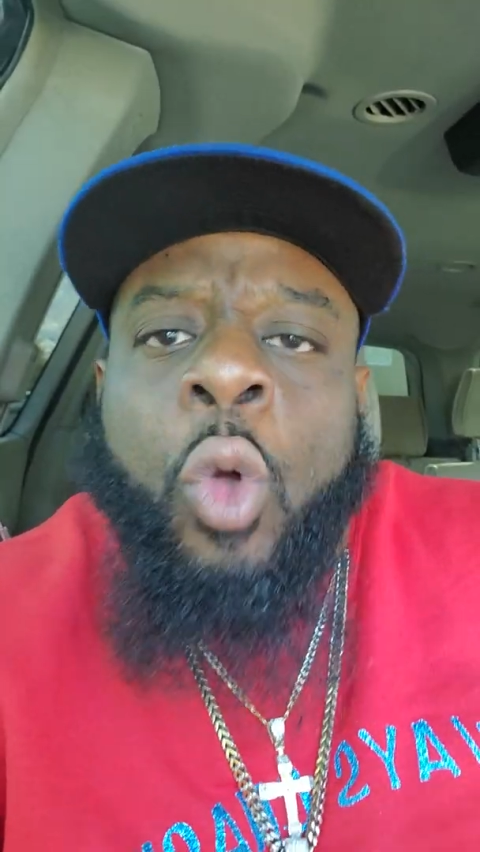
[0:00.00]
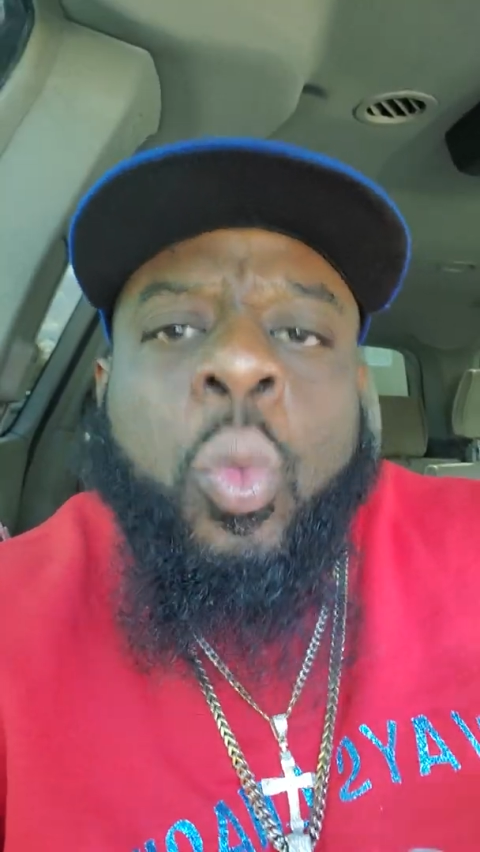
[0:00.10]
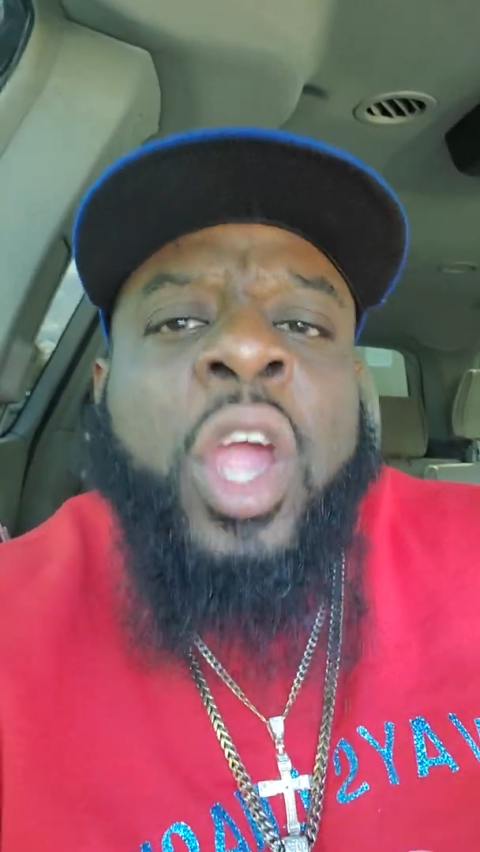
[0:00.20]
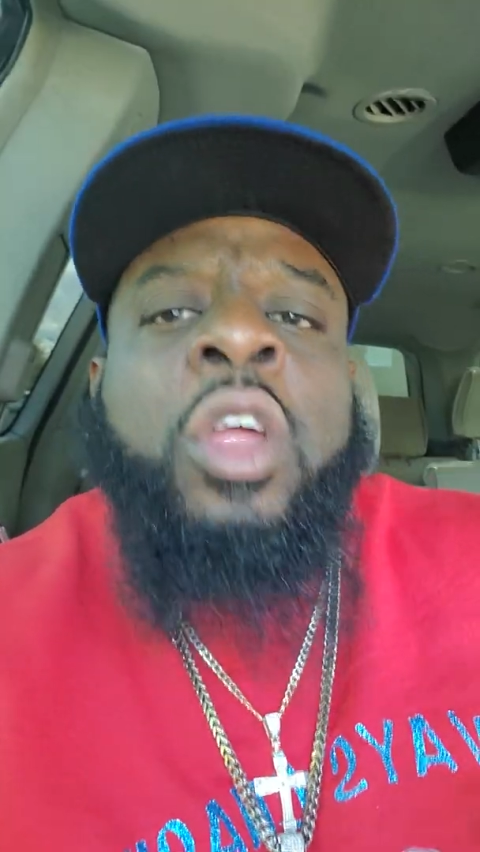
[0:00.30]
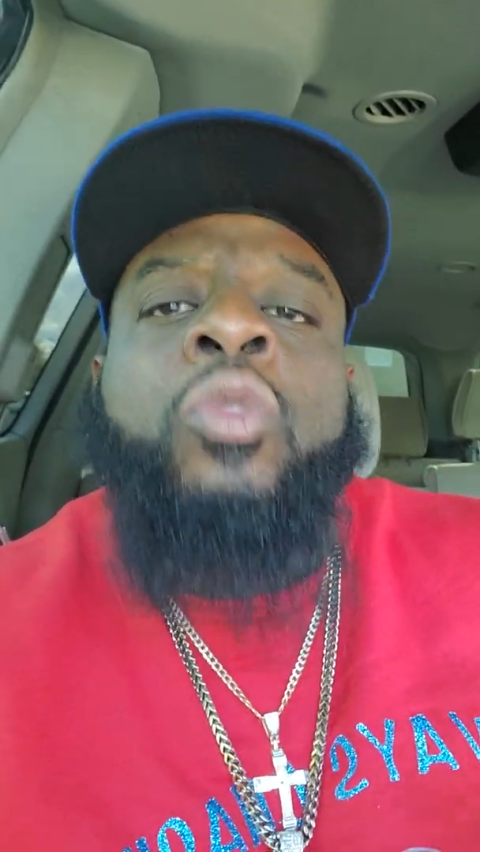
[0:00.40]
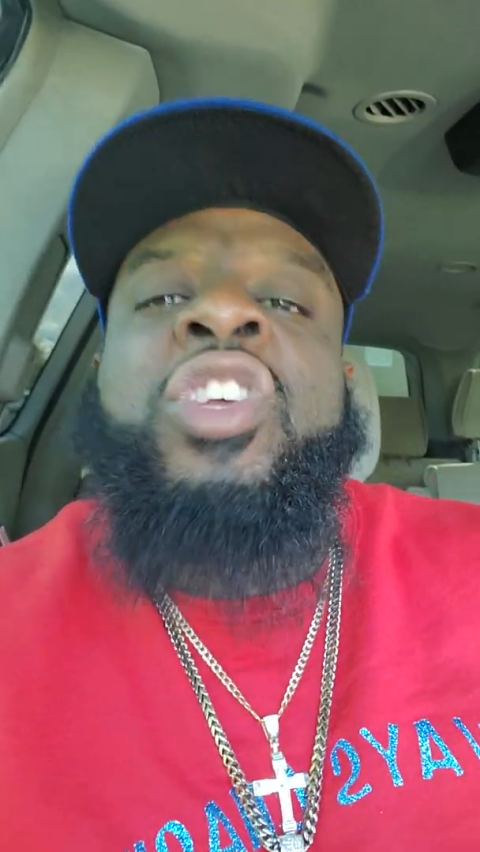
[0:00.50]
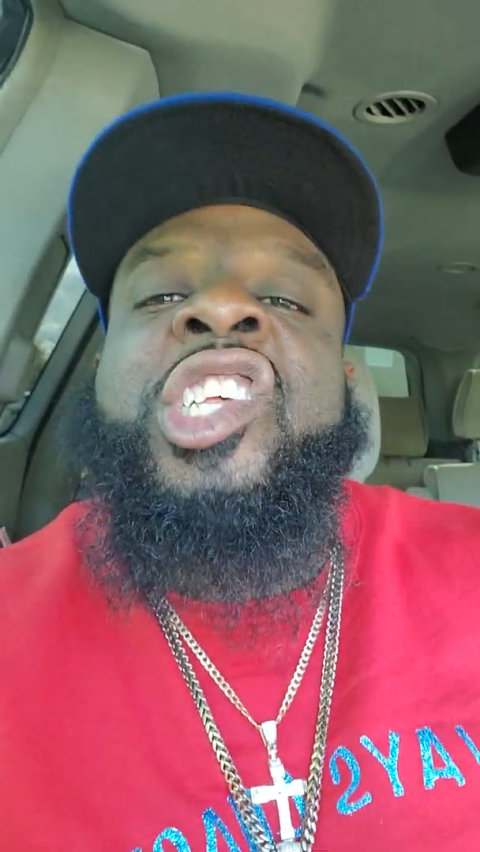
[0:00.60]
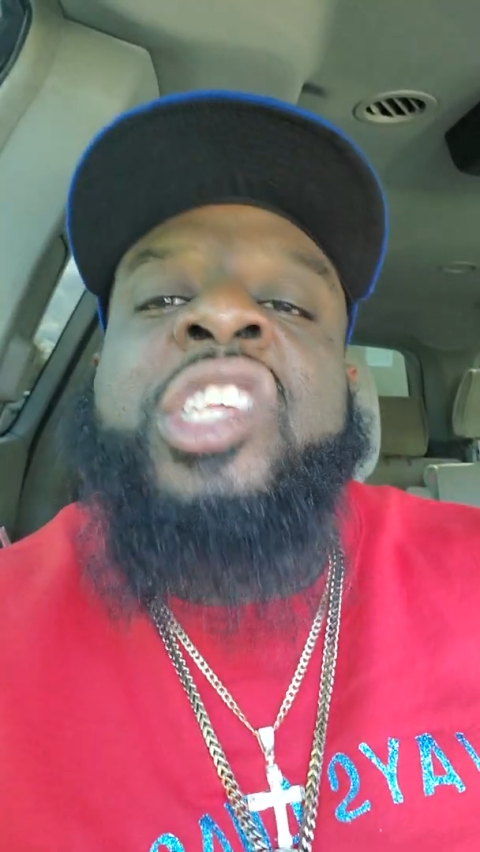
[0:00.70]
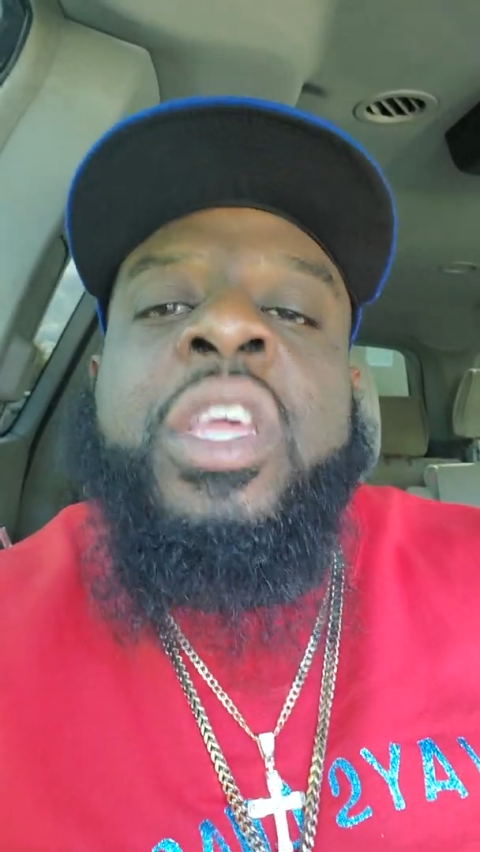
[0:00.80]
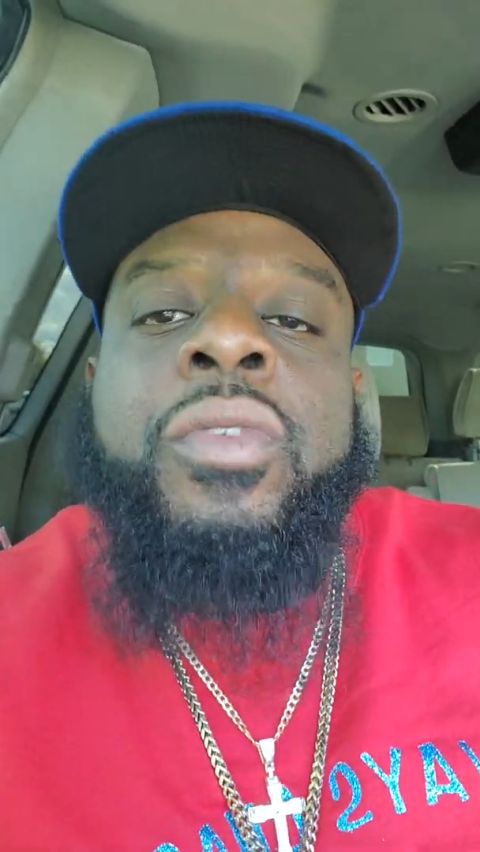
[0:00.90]
where
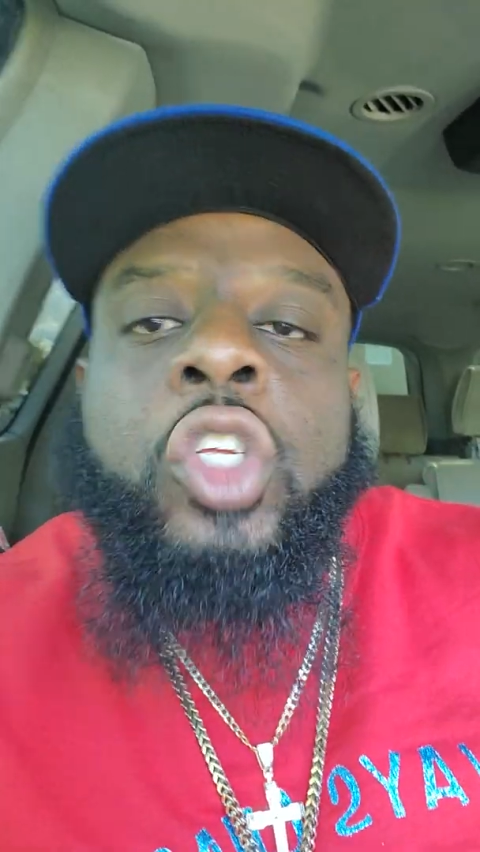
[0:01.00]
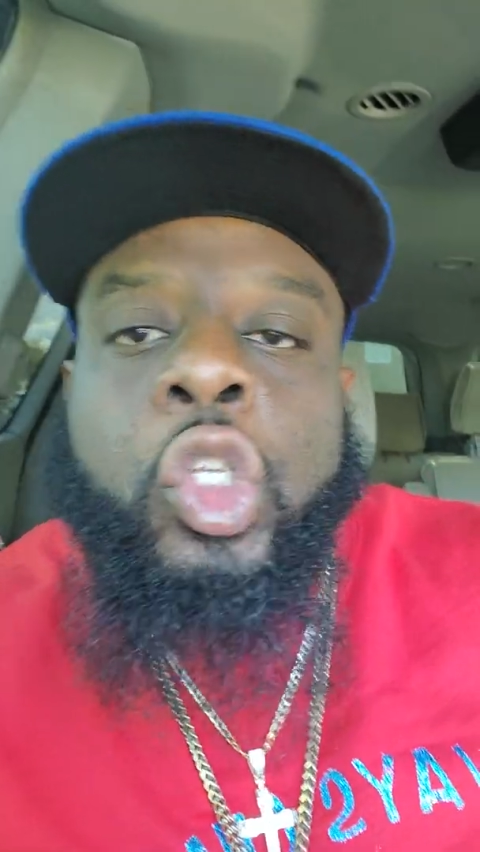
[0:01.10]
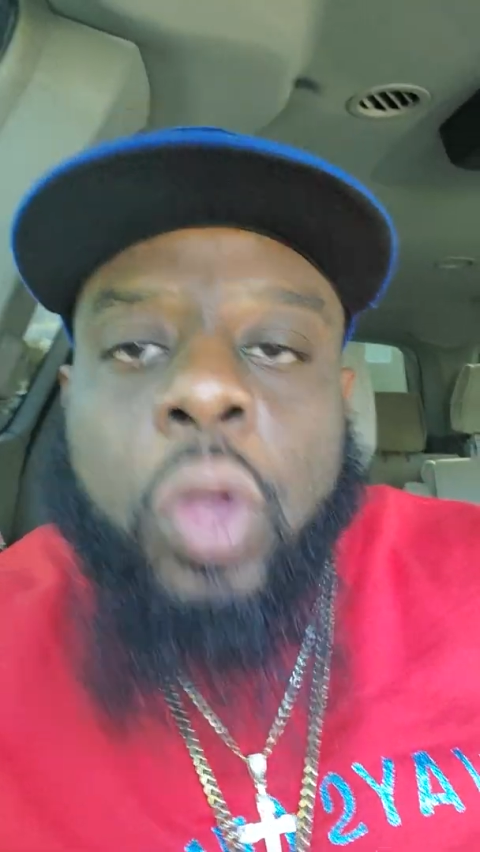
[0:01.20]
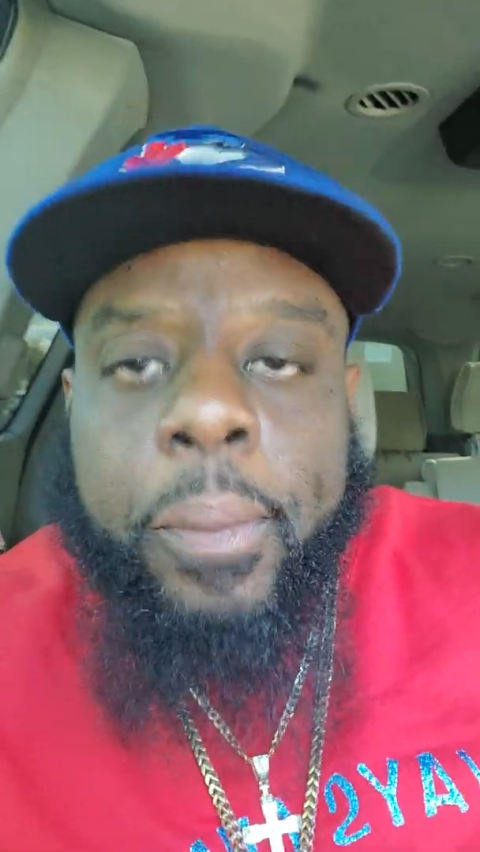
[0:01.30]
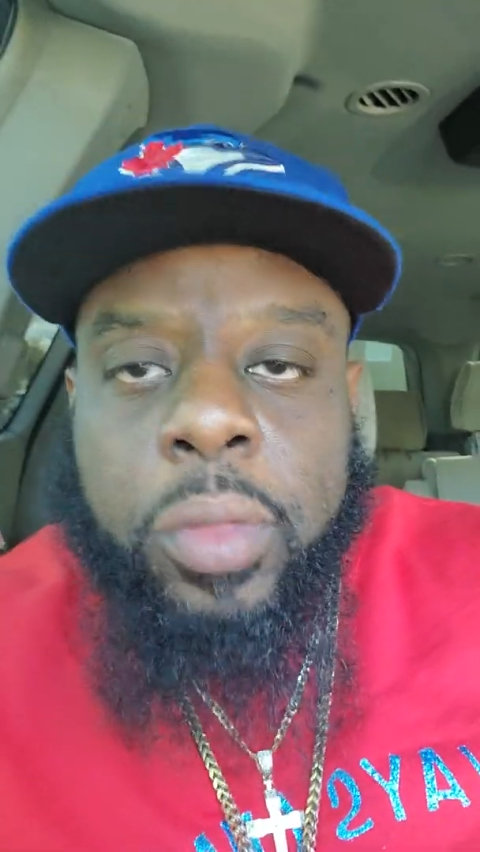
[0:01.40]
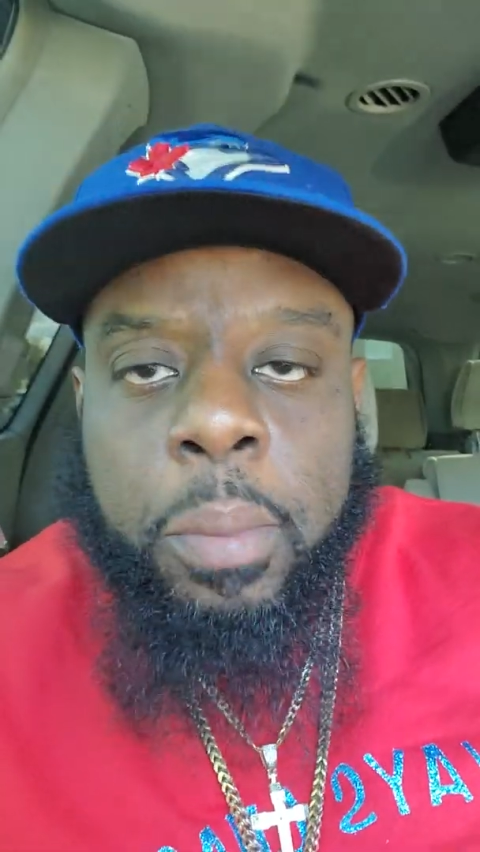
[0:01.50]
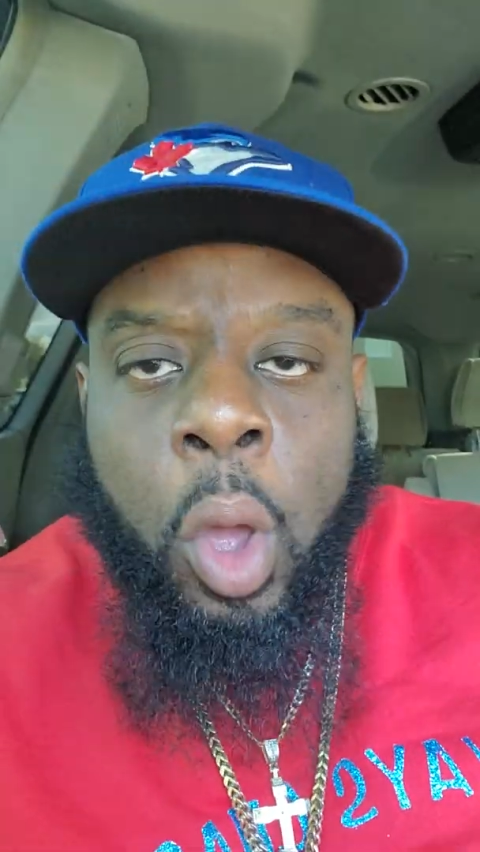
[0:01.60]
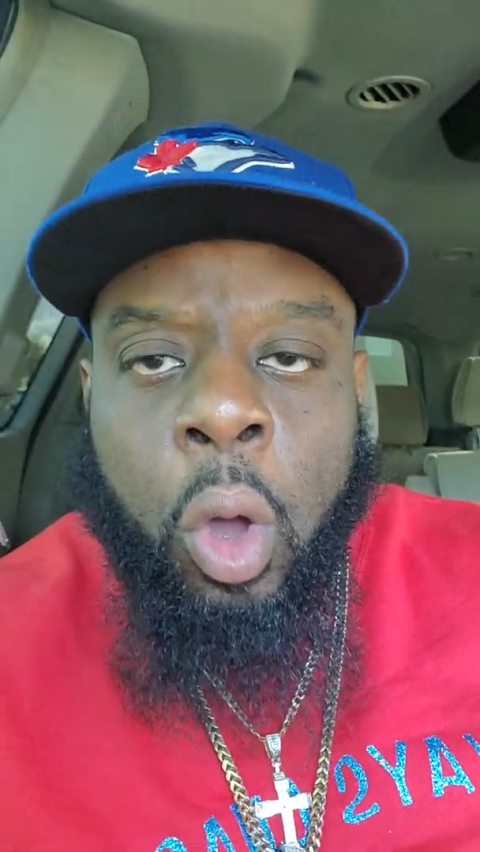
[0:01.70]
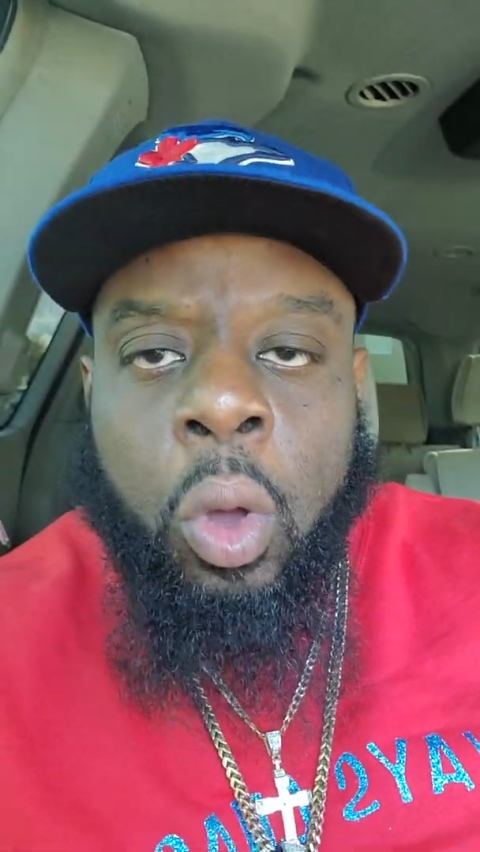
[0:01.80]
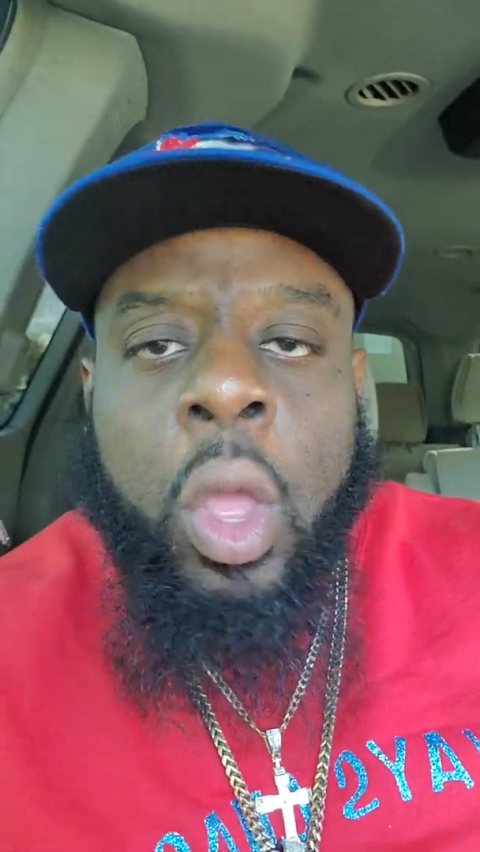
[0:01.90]
receivers dropped the
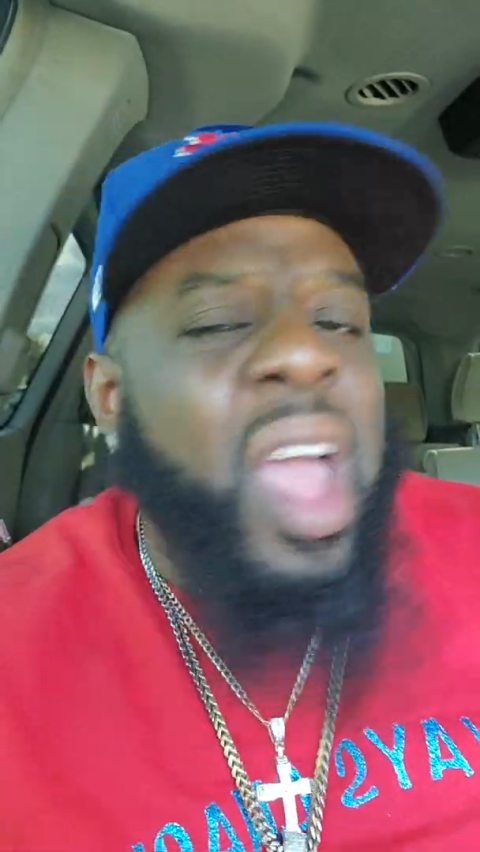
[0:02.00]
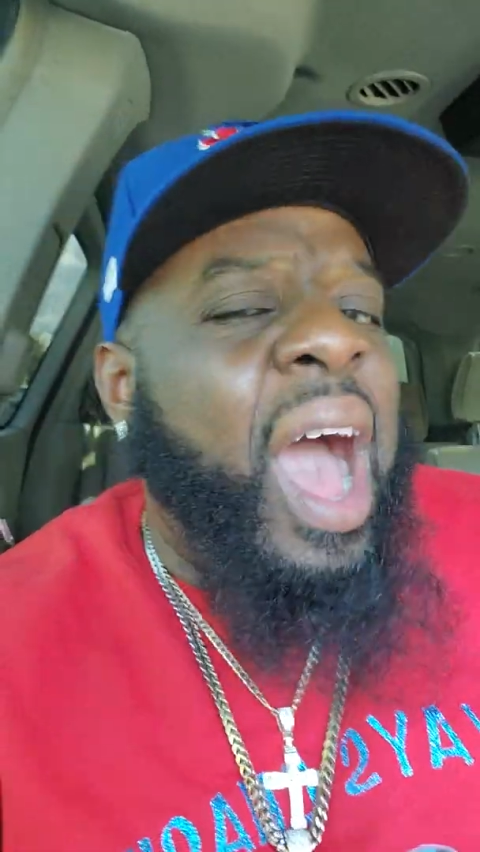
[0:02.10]
ball.